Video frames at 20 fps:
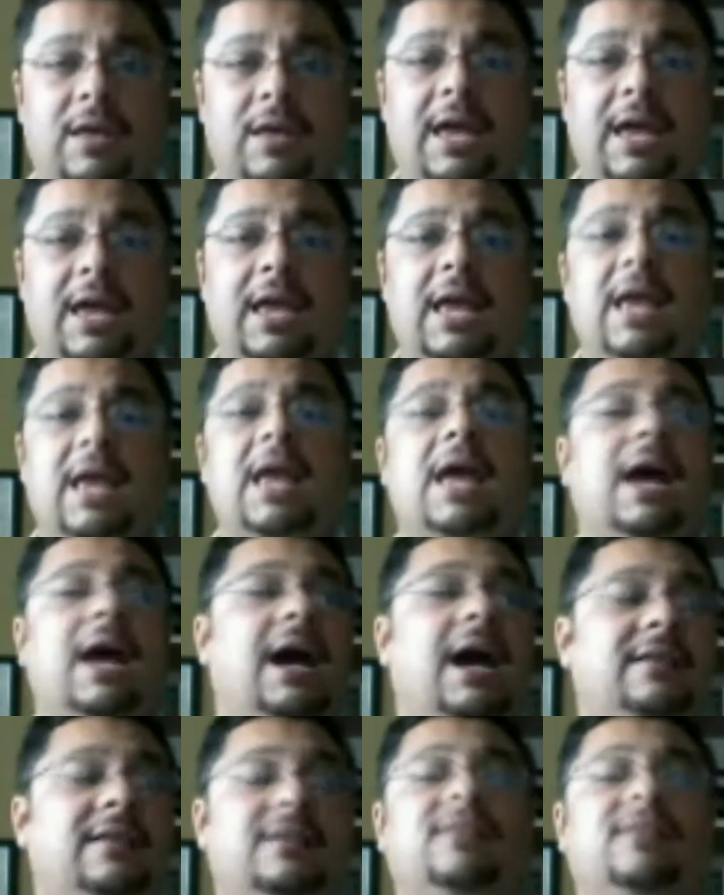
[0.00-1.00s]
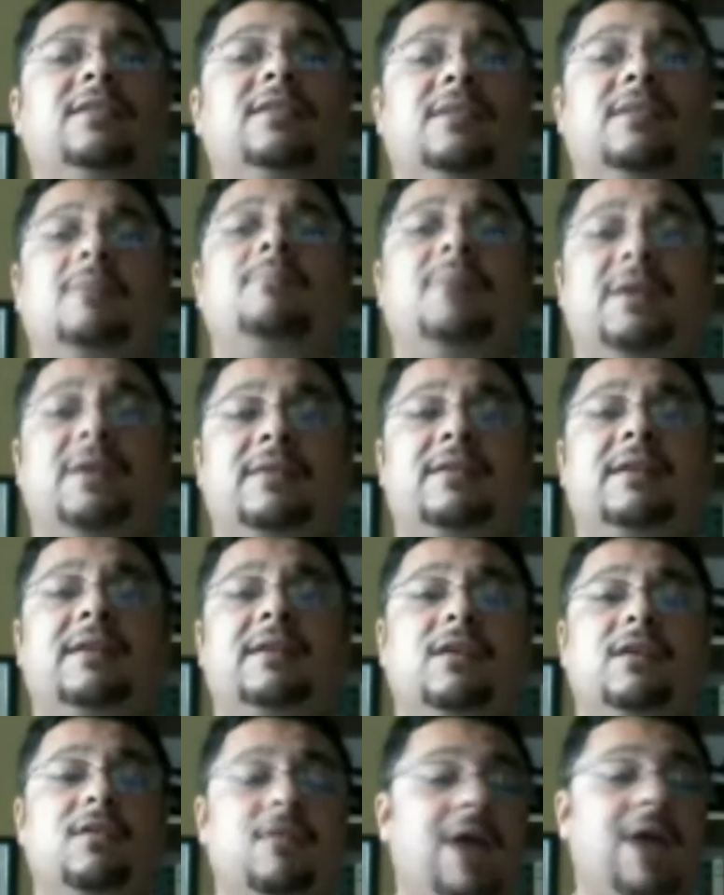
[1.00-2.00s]
Okay, this is a
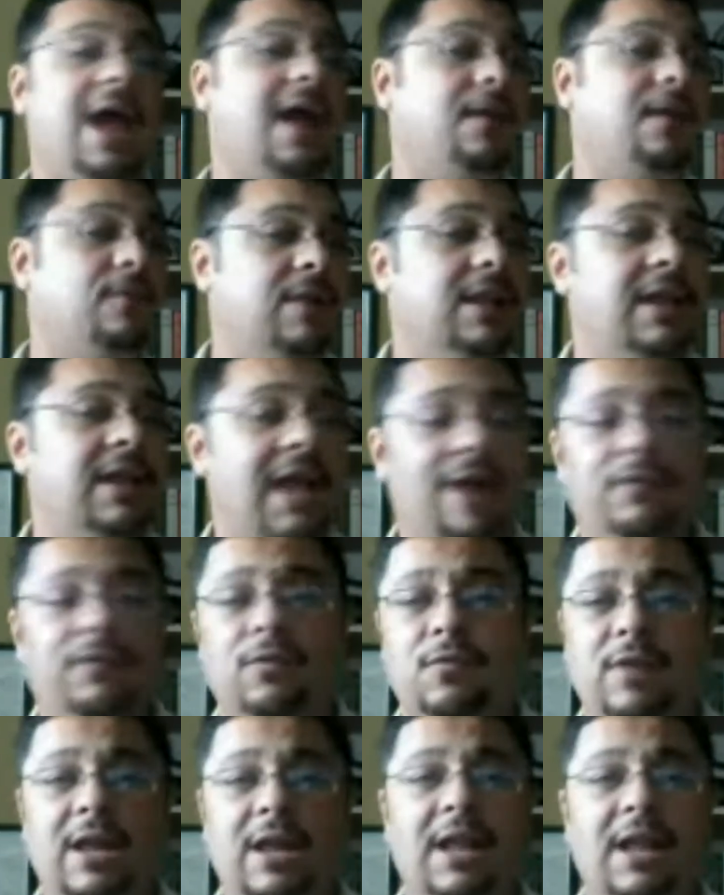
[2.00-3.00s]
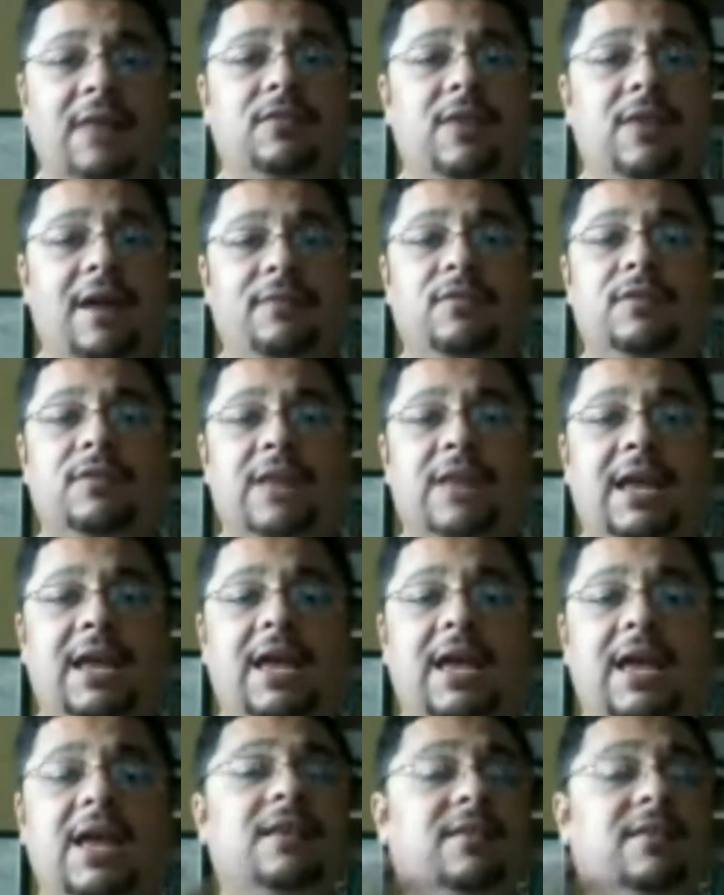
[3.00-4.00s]
business that you really have to realize you have to
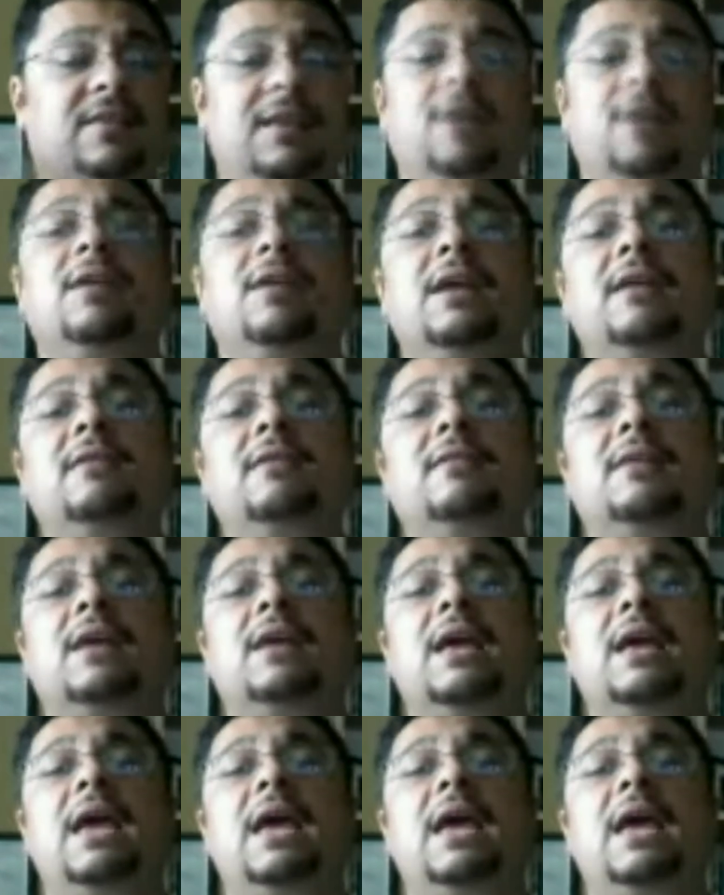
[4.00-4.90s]
take serious,